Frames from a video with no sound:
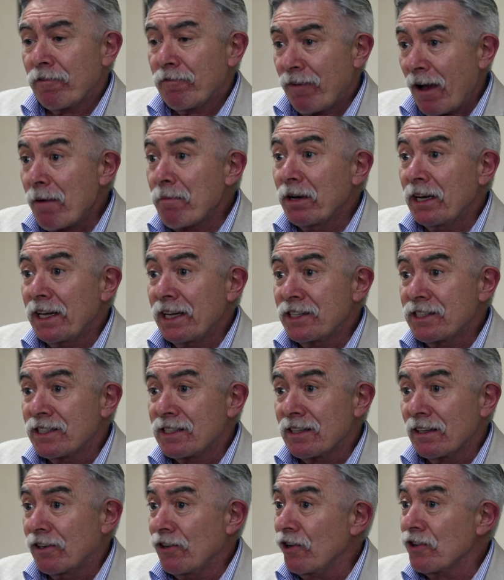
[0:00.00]

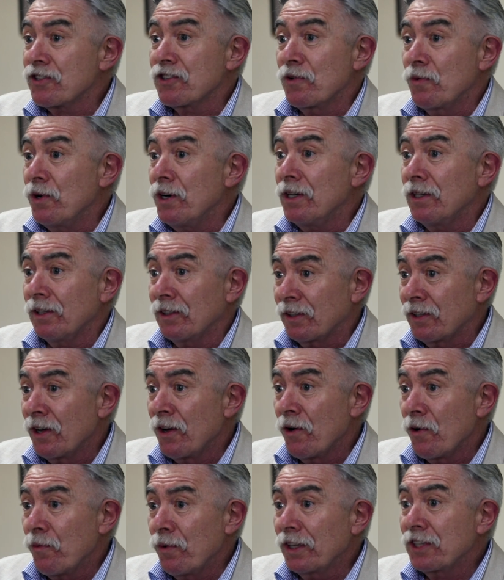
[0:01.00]
families across the world
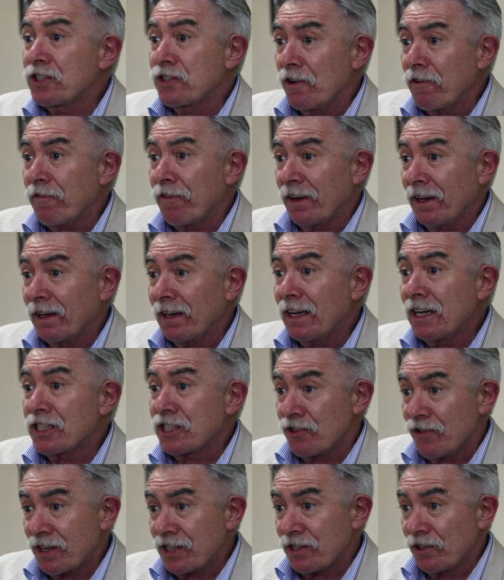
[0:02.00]
will suffer
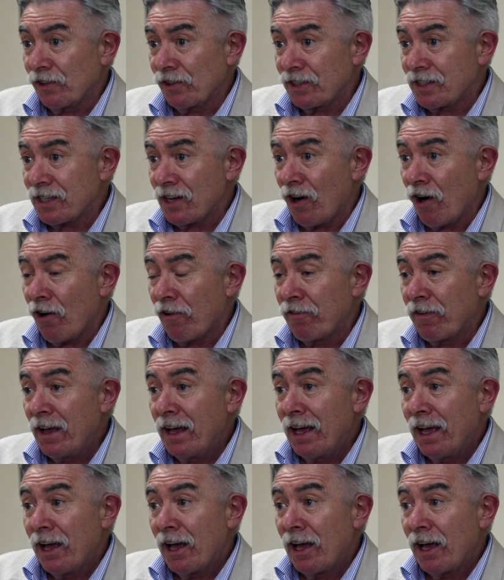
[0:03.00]
as a result of